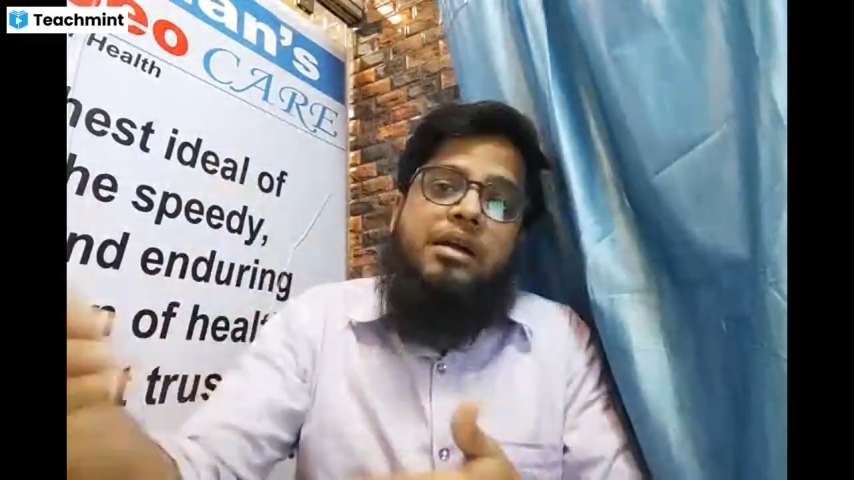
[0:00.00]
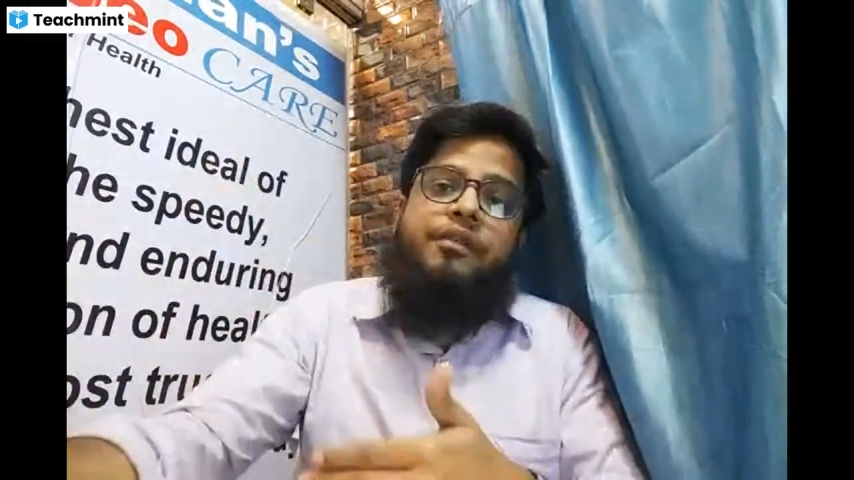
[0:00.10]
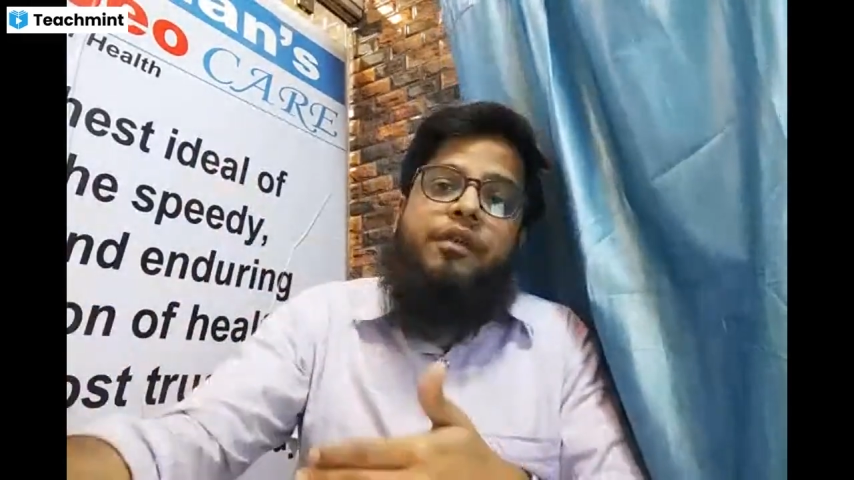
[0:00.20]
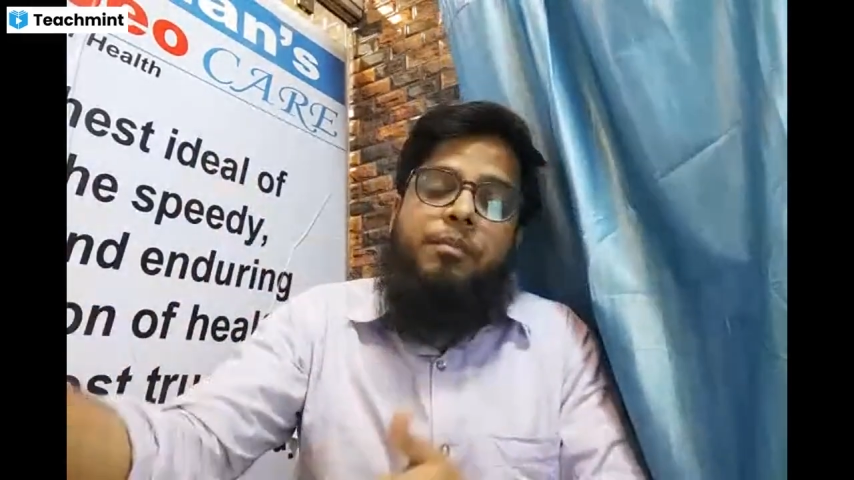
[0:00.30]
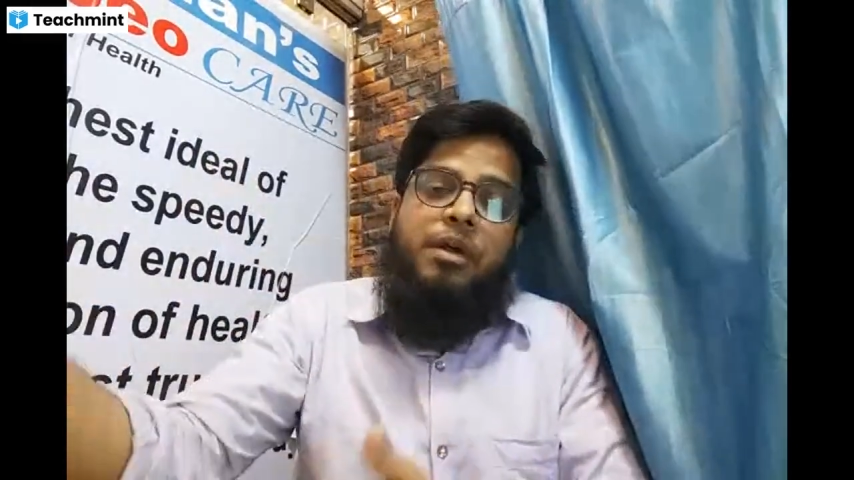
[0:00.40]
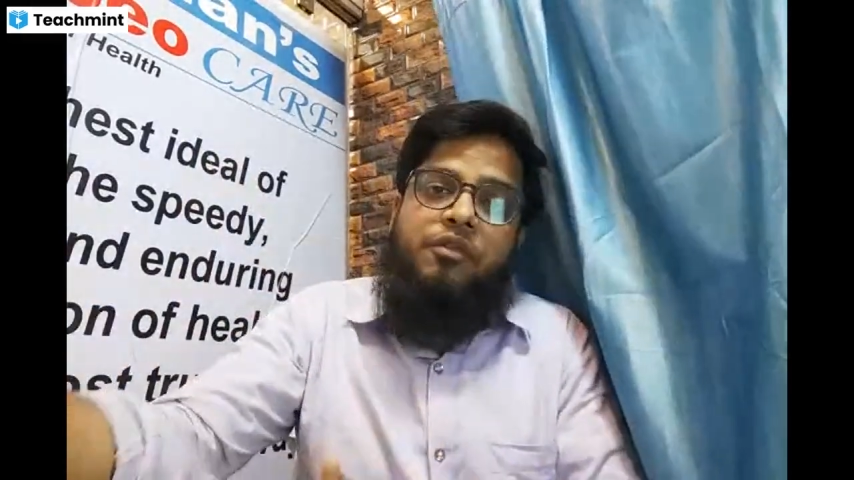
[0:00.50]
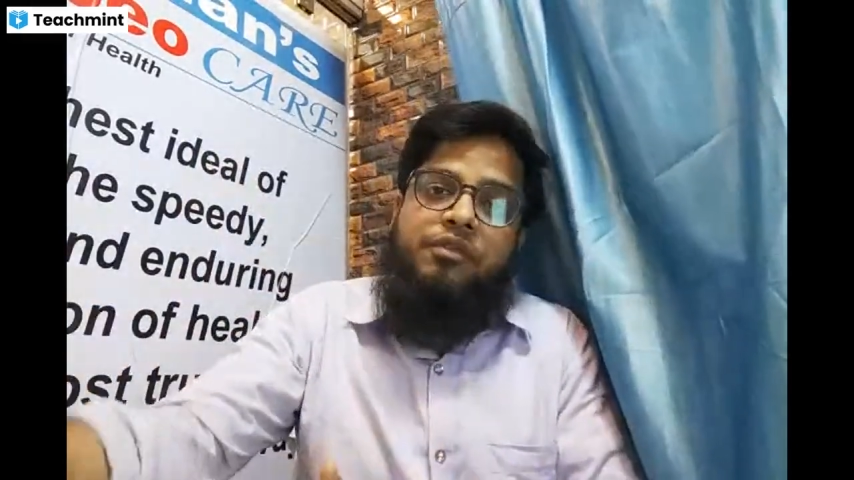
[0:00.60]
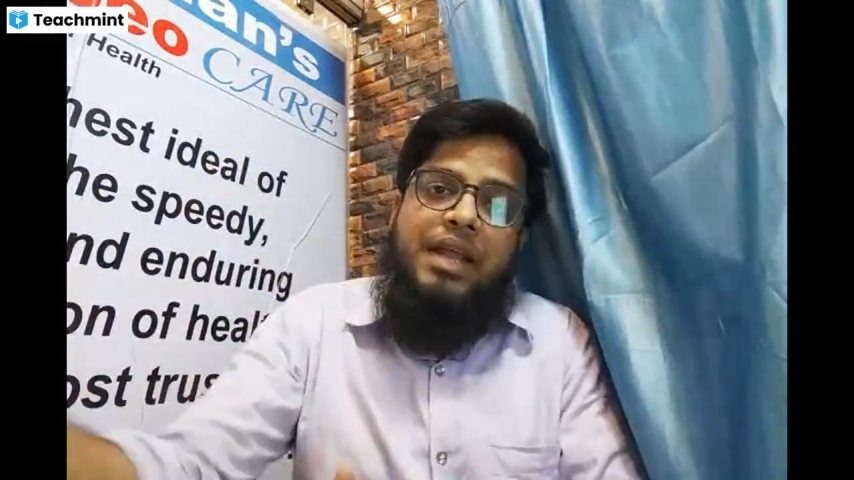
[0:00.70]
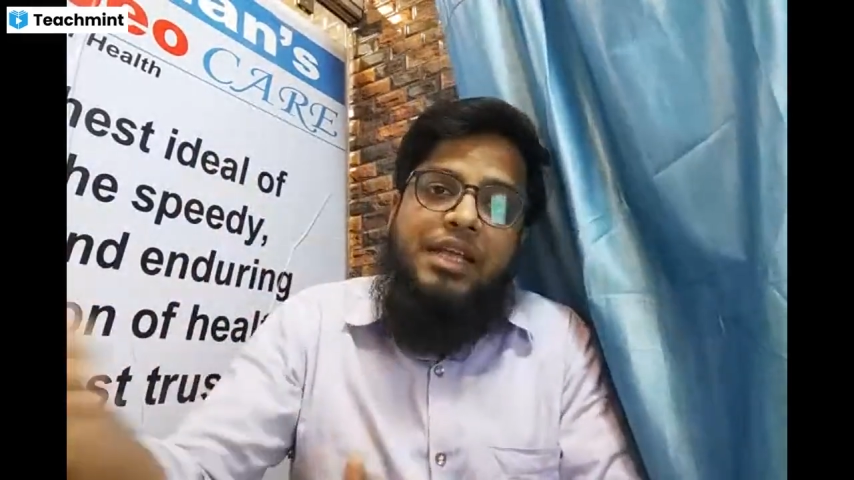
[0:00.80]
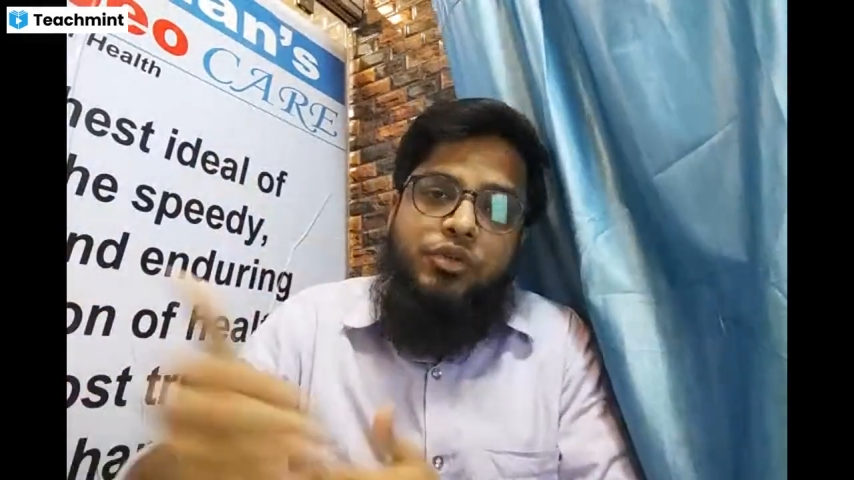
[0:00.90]
treatment of
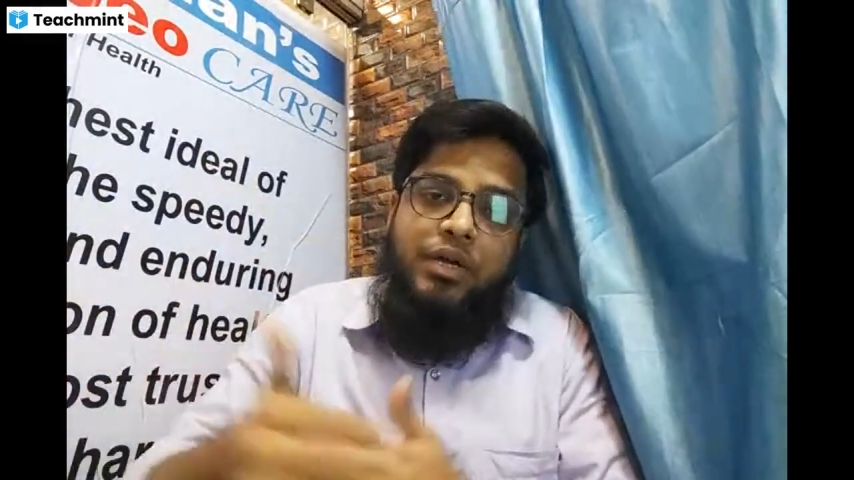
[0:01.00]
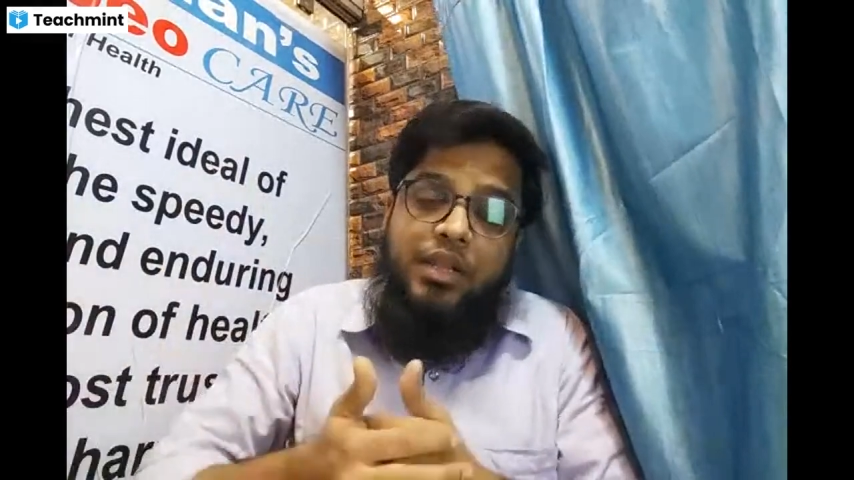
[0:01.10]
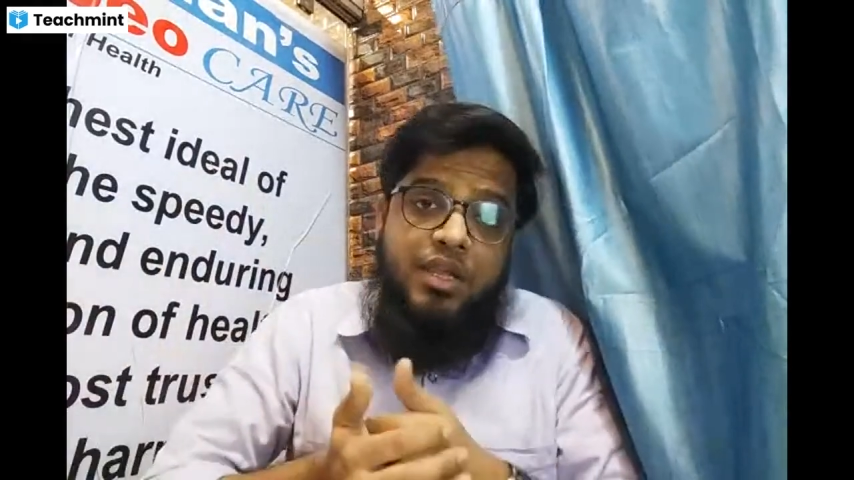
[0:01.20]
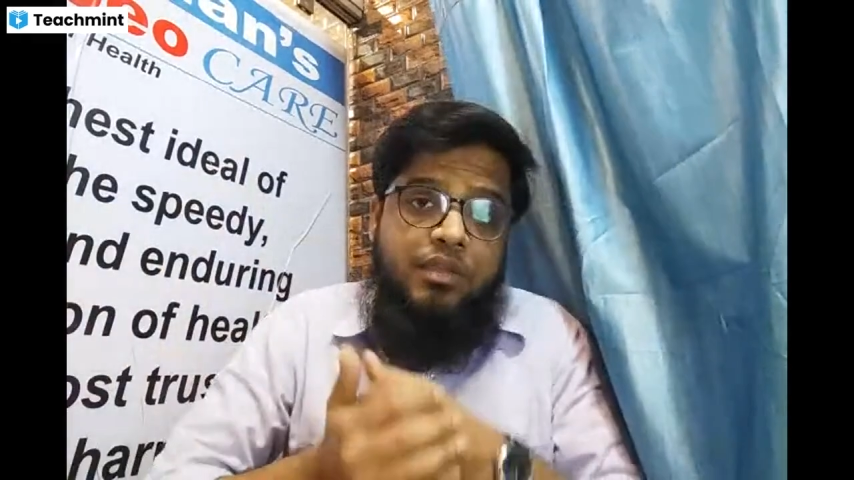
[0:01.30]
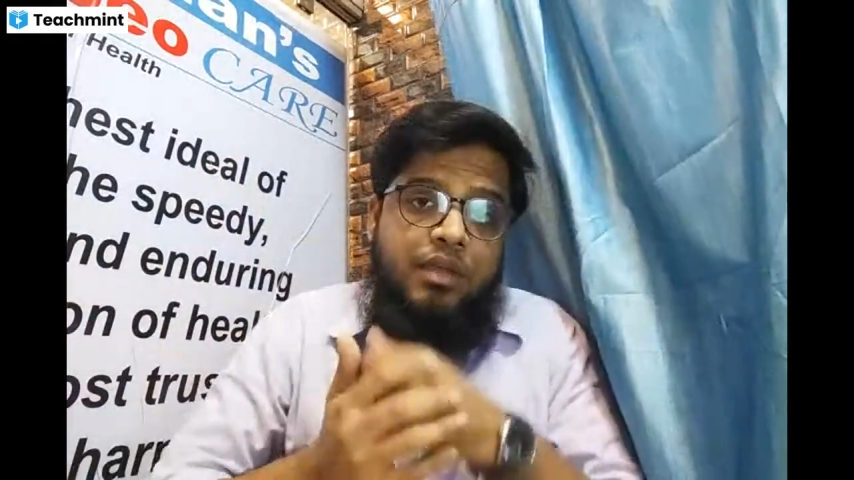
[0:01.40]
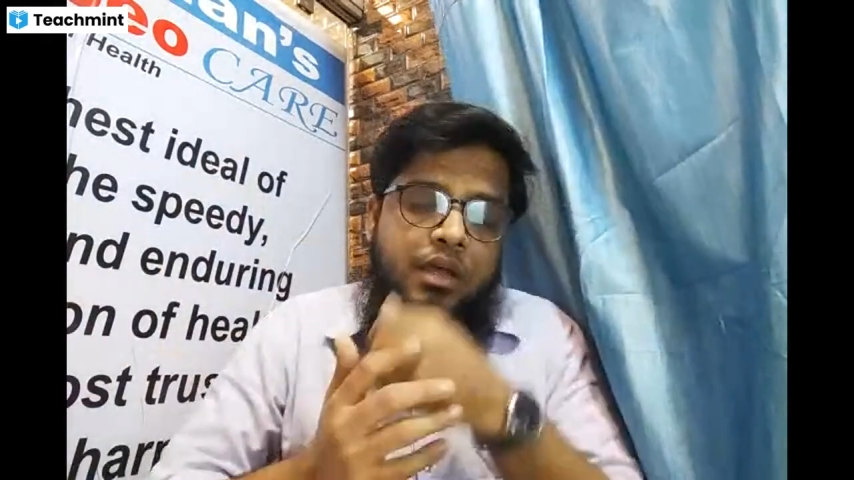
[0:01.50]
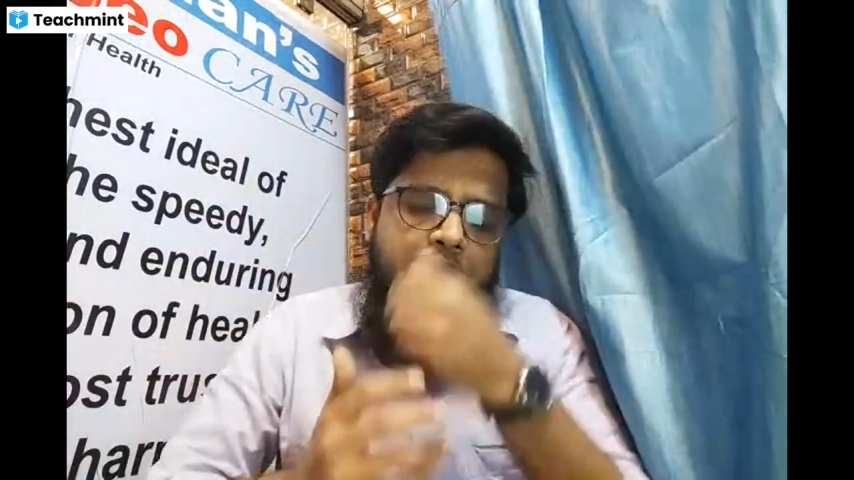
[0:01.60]
the natural disease.